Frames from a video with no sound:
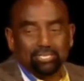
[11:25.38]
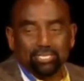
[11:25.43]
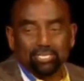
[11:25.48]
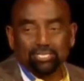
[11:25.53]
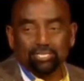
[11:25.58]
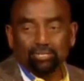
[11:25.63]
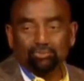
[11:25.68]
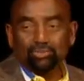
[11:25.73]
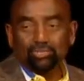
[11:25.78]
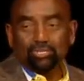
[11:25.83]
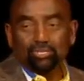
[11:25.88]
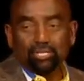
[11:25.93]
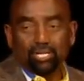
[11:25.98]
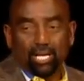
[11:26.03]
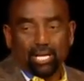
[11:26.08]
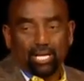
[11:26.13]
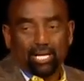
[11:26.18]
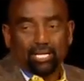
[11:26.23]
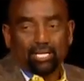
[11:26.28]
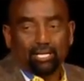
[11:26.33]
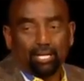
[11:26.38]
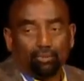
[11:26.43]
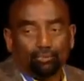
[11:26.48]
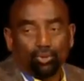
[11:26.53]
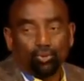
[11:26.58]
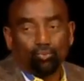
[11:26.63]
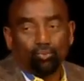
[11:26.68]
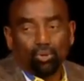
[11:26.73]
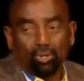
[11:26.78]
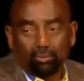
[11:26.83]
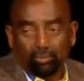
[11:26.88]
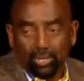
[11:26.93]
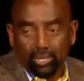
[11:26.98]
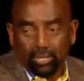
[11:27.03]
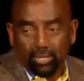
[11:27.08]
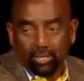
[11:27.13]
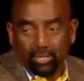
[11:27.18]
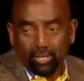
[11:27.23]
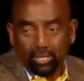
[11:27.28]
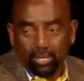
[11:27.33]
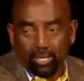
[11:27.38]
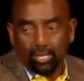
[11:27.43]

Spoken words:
She says, up to you guys. I'm a woman.